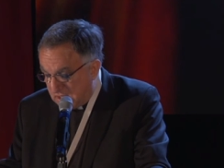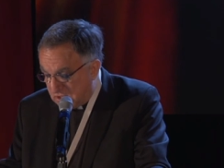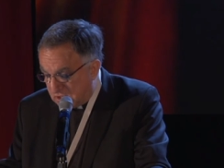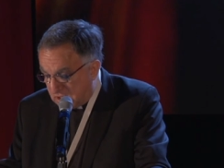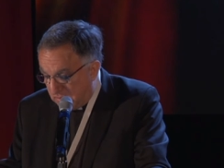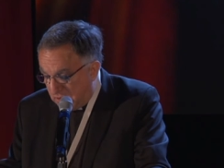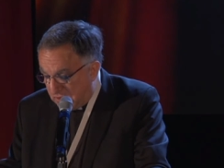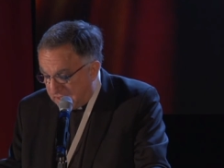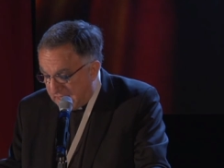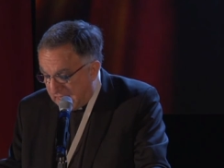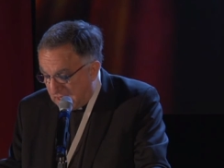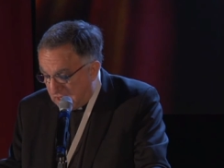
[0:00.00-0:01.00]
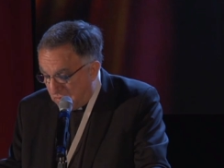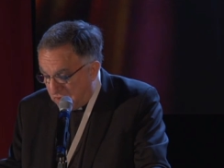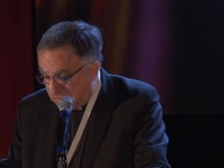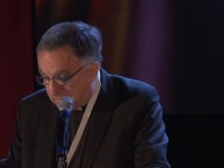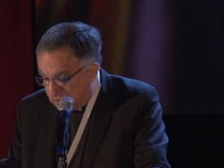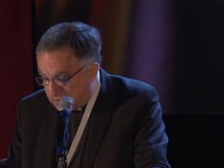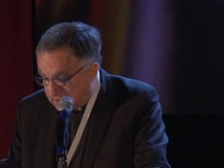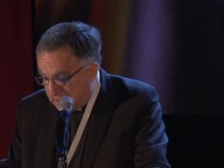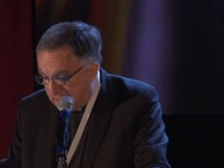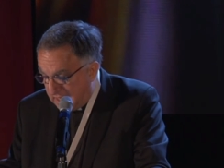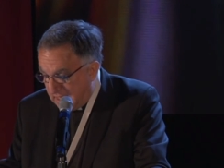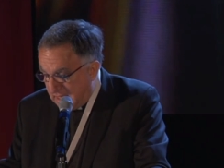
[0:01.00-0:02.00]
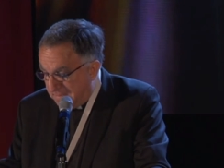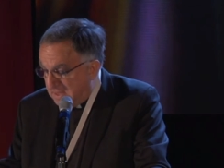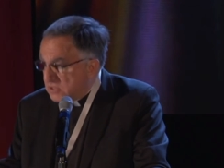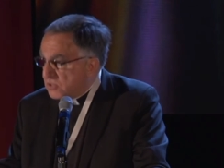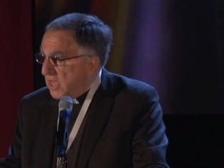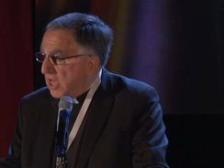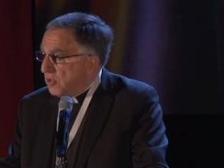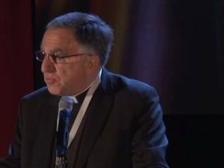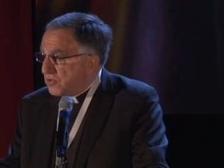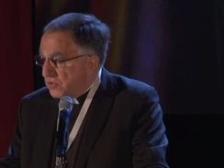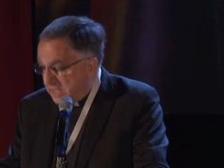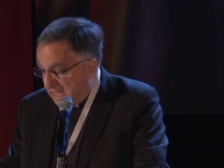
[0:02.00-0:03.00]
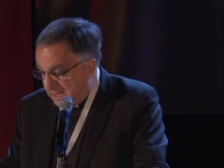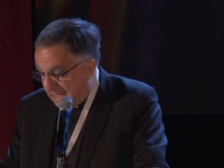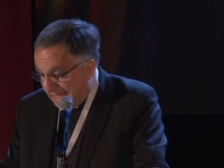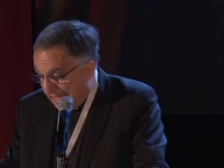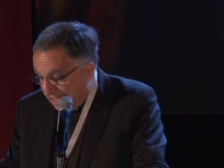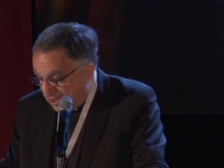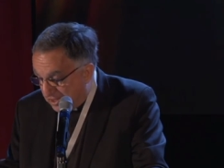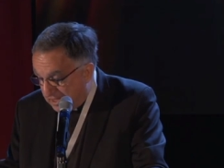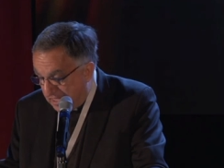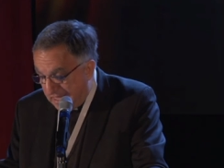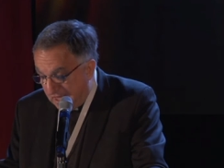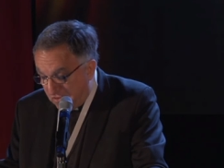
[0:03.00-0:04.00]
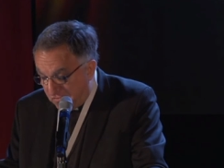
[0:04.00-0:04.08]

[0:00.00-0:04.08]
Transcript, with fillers: to communicate with mercy means to help create a healthy,